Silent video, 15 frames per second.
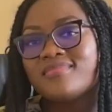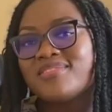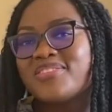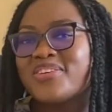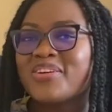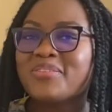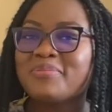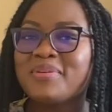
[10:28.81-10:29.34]

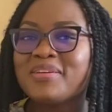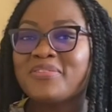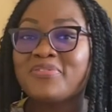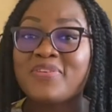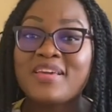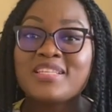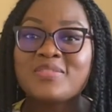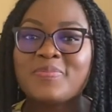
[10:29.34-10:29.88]
Join me on
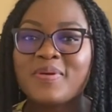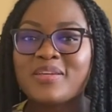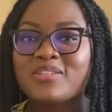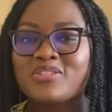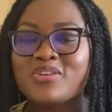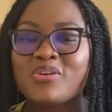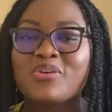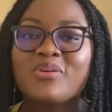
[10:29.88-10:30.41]

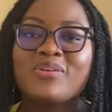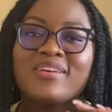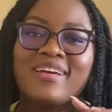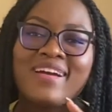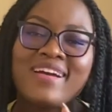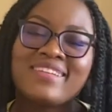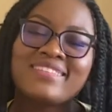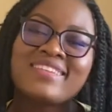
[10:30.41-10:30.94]
Facebook too,
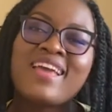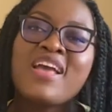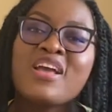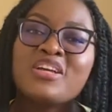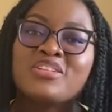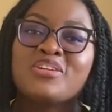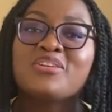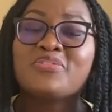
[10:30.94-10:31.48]
and
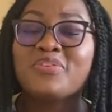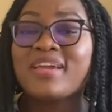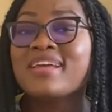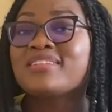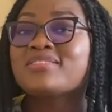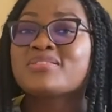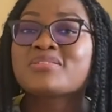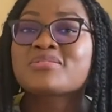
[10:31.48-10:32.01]
don't
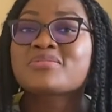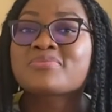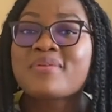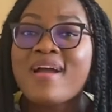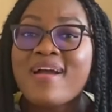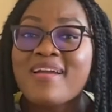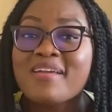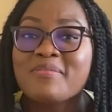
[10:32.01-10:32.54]
forget to
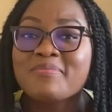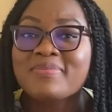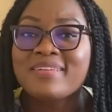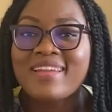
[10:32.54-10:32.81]
subscribe,